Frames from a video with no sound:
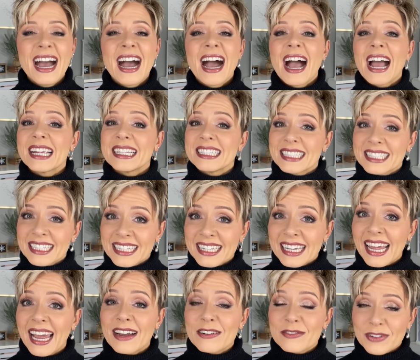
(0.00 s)
I did
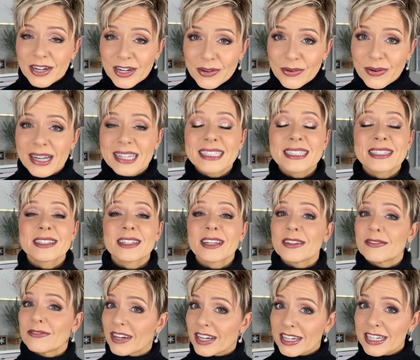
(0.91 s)
request
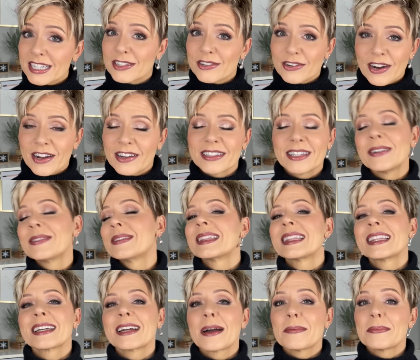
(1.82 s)
very strongly with
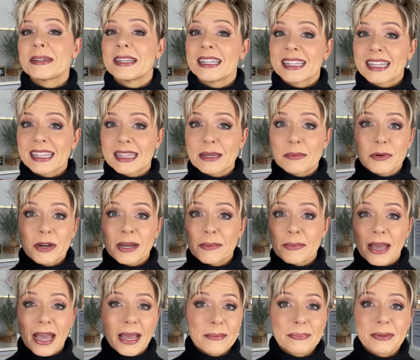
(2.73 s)
the company that they bring it
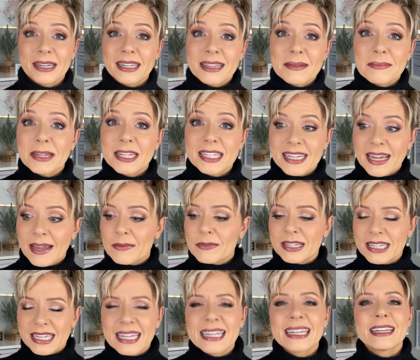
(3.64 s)
back, but in the meantime,
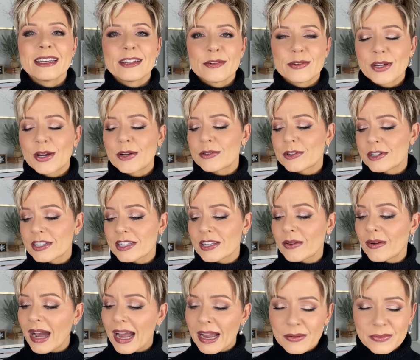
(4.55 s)
we need a new toner.
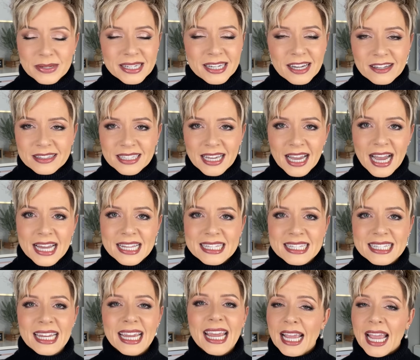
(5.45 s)
So I went on the
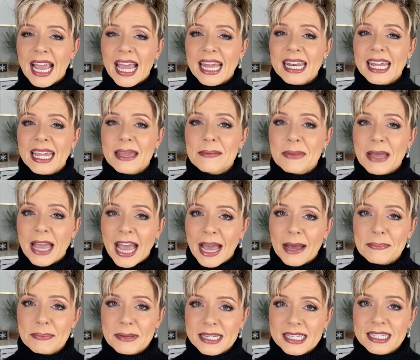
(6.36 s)
hunt and I am
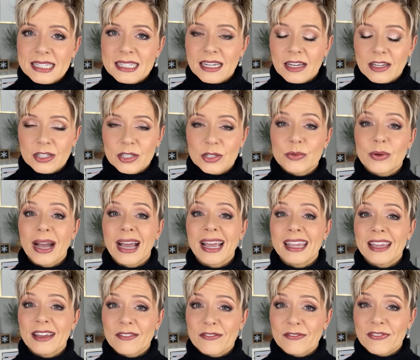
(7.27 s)
happy to tell you I
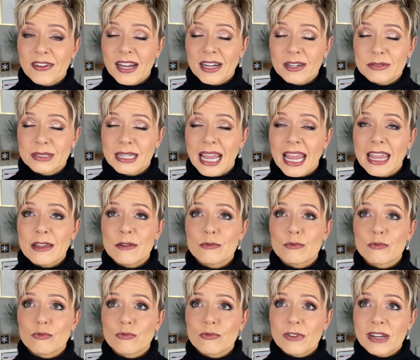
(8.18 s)
have found a
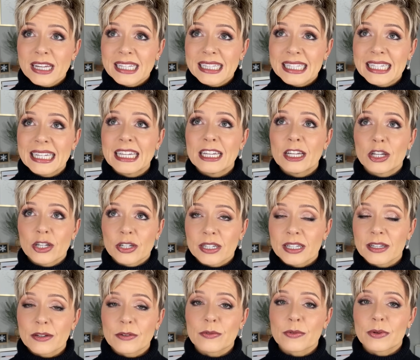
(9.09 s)
really
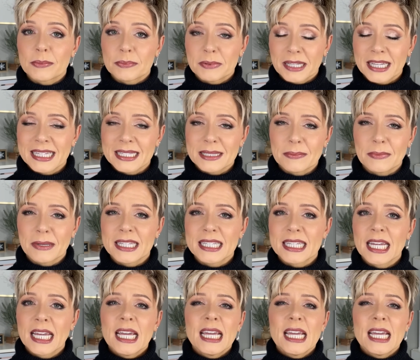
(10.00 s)
good replacement.